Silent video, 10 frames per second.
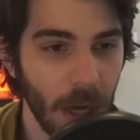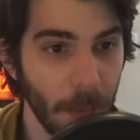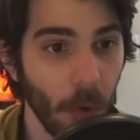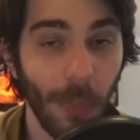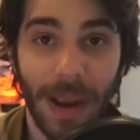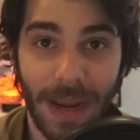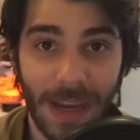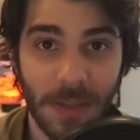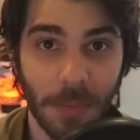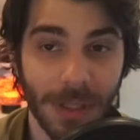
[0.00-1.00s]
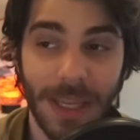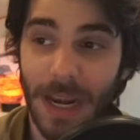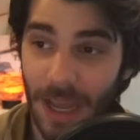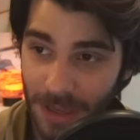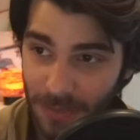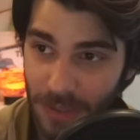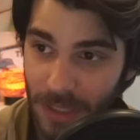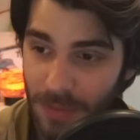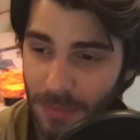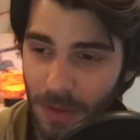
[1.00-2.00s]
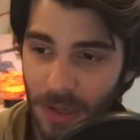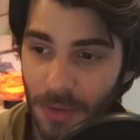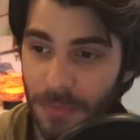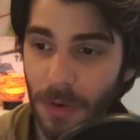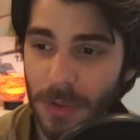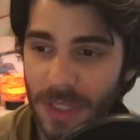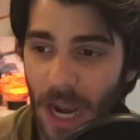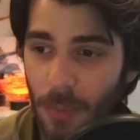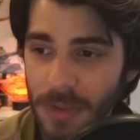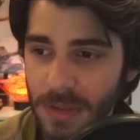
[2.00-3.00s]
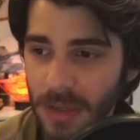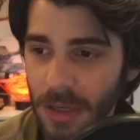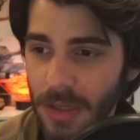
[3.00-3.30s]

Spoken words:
more recognizably, and even in the photos that I was